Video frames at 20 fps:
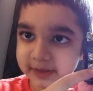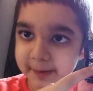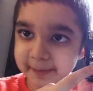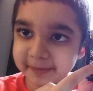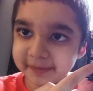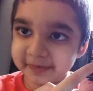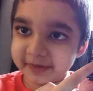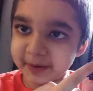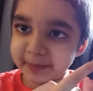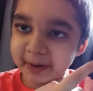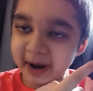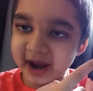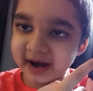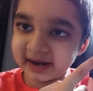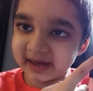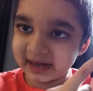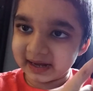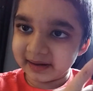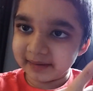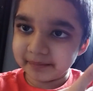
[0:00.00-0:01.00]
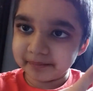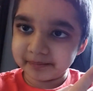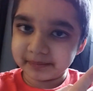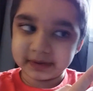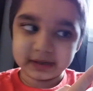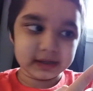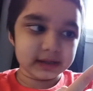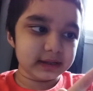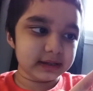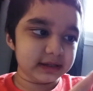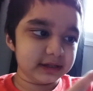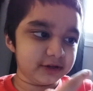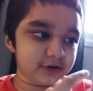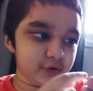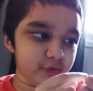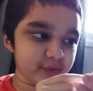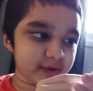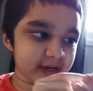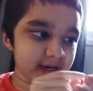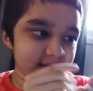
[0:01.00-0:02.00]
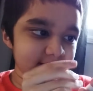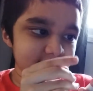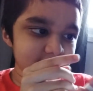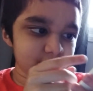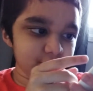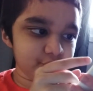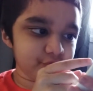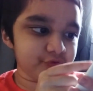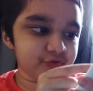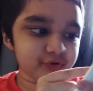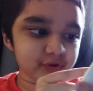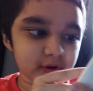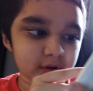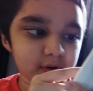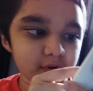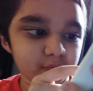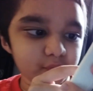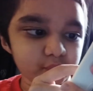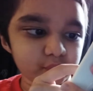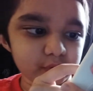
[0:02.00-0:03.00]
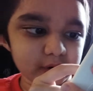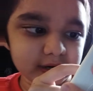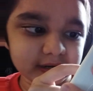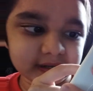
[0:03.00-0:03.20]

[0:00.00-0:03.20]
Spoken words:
depending, you can use one